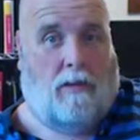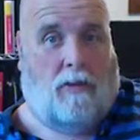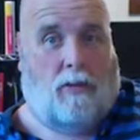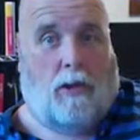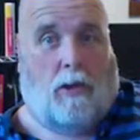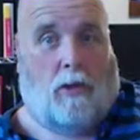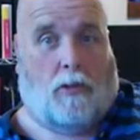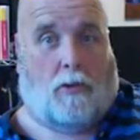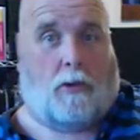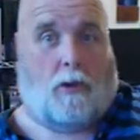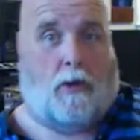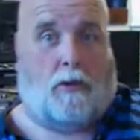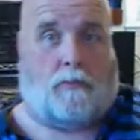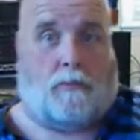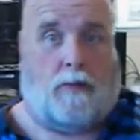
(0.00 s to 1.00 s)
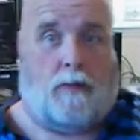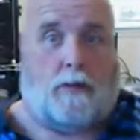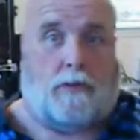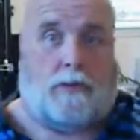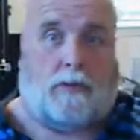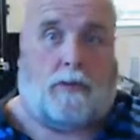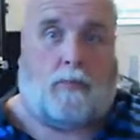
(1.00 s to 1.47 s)
the other
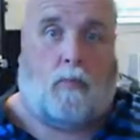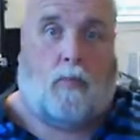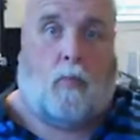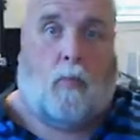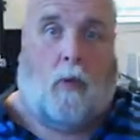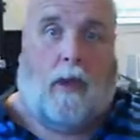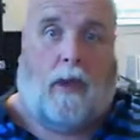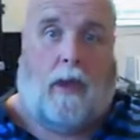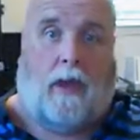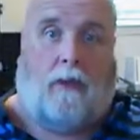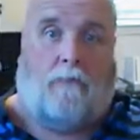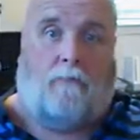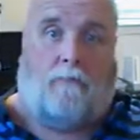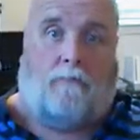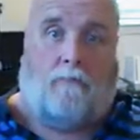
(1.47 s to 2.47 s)
country's way of